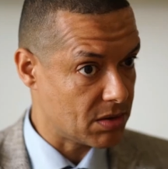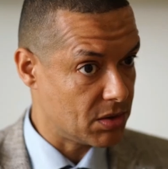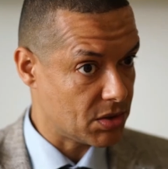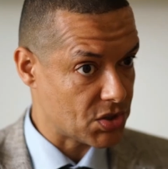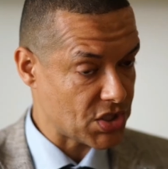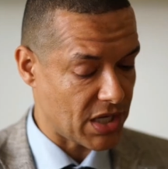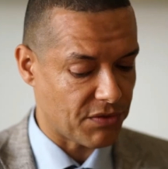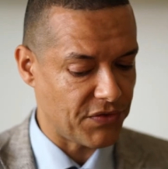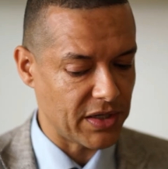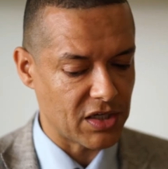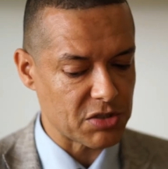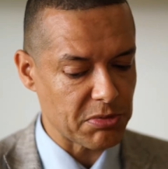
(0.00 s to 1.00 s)
you can check the
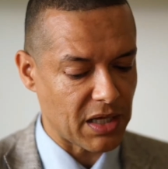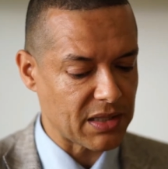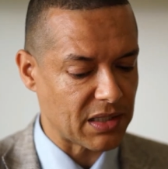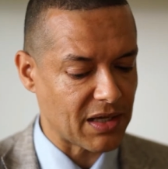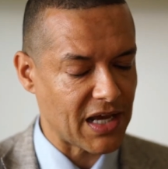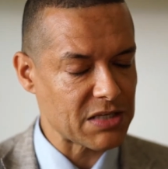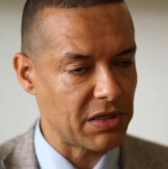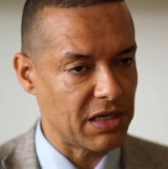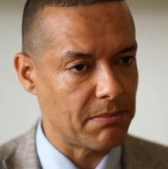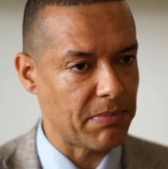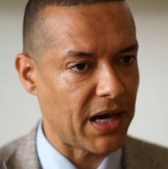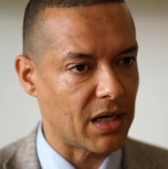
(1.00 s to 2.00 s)
figures, but I think there has been an
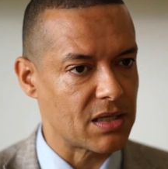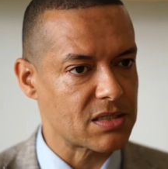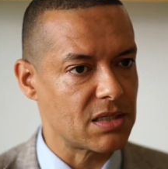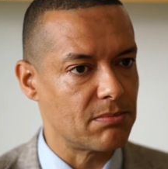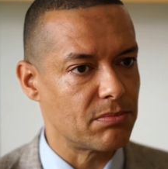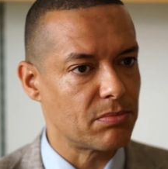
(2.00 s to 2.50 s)
imbalance in